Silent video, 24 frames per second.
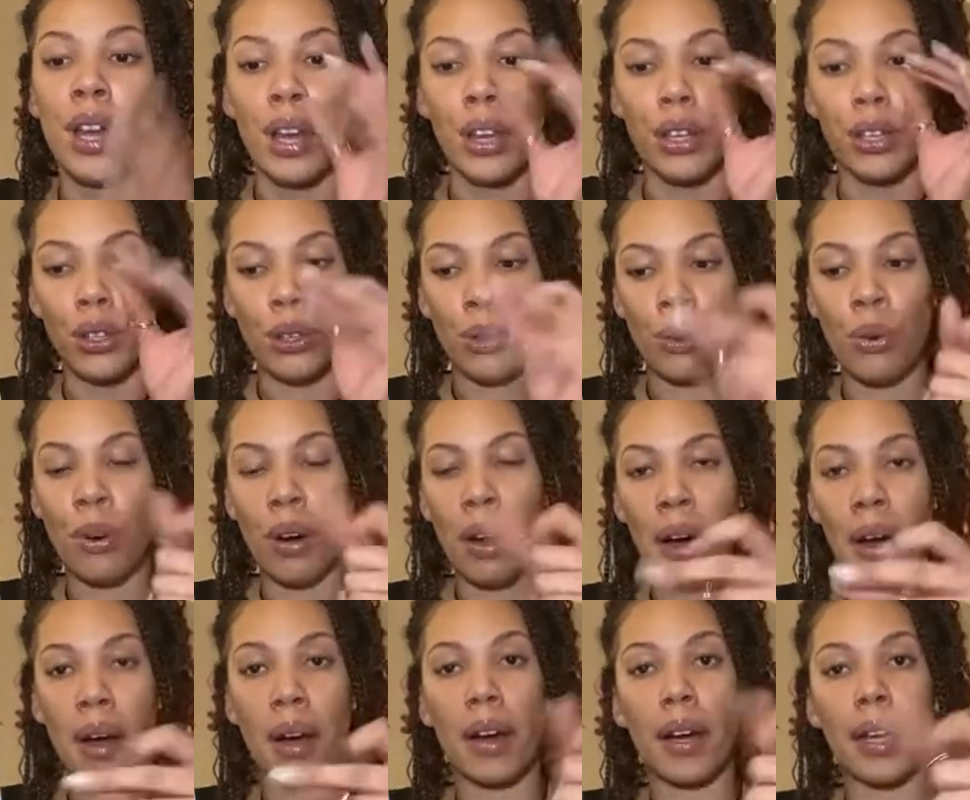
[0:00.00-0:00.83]
You
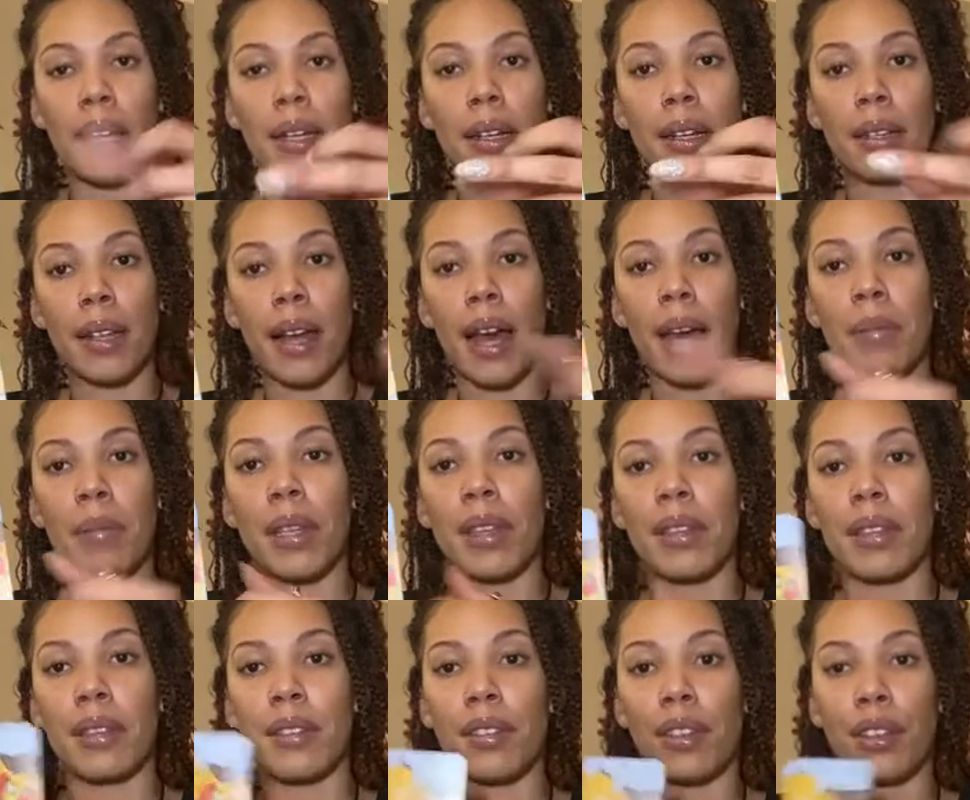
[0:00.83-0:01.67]
are in alignment
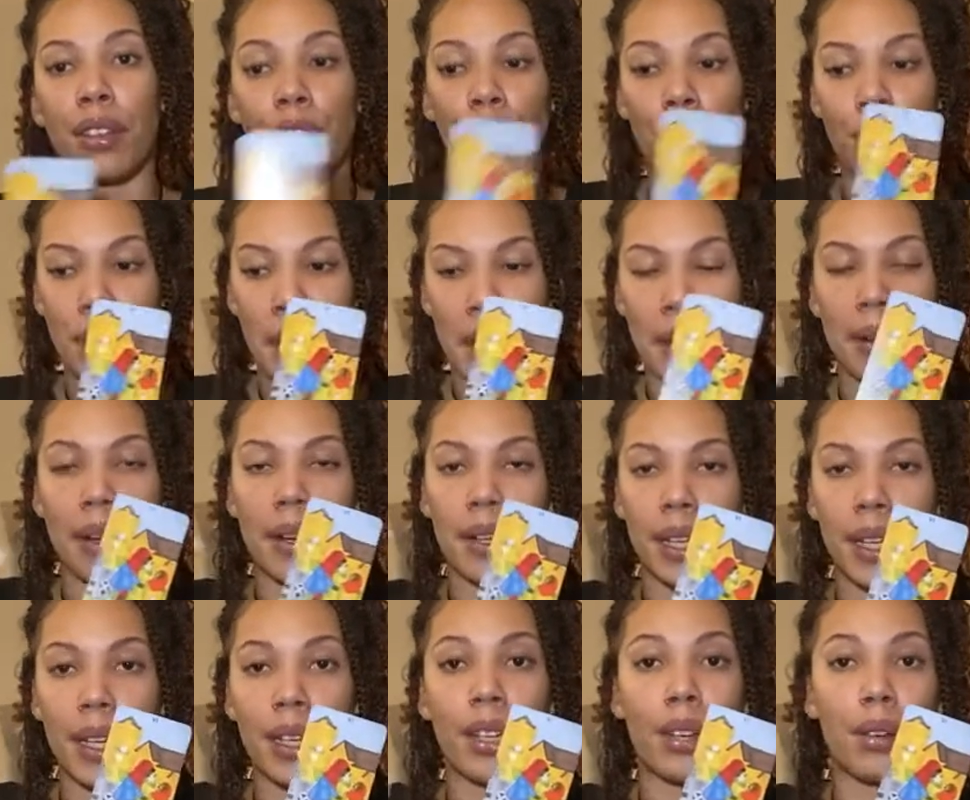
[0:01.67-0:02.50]
this year. You're right on
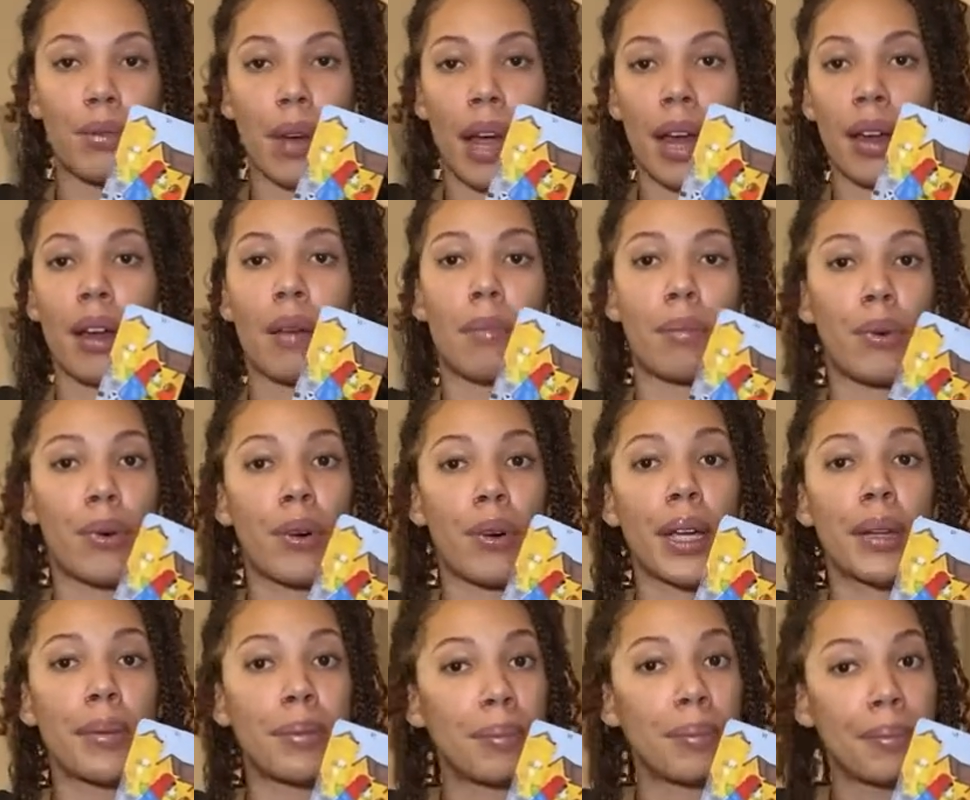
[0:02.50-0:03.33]
key. You're right on
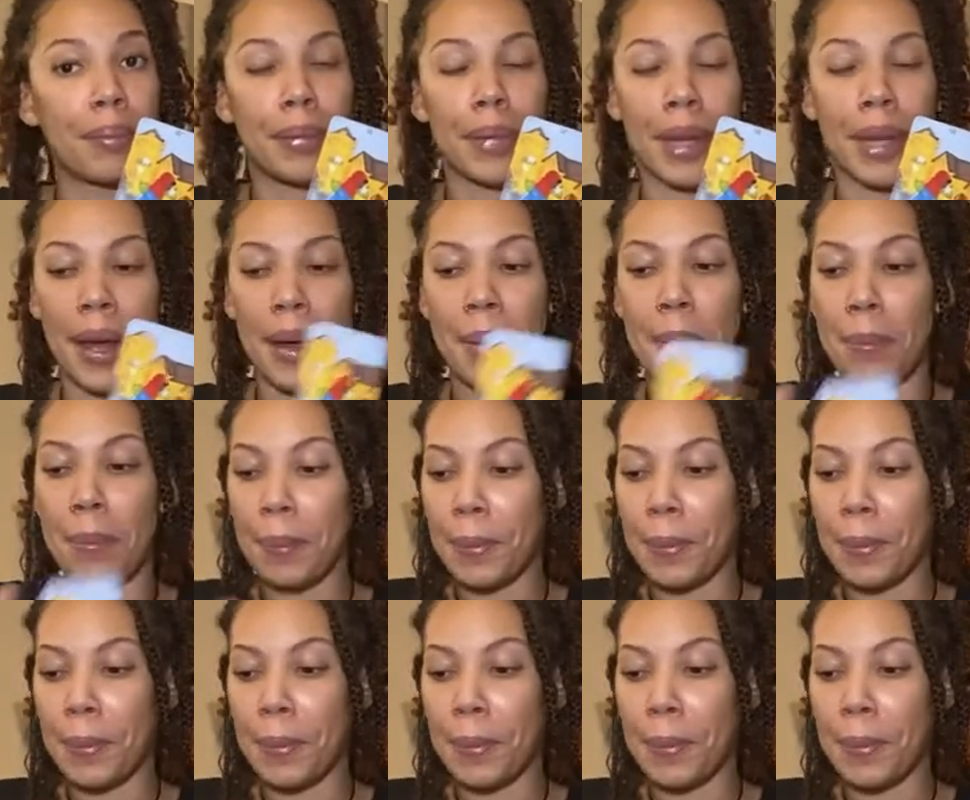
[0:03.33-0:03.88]
point. Okay.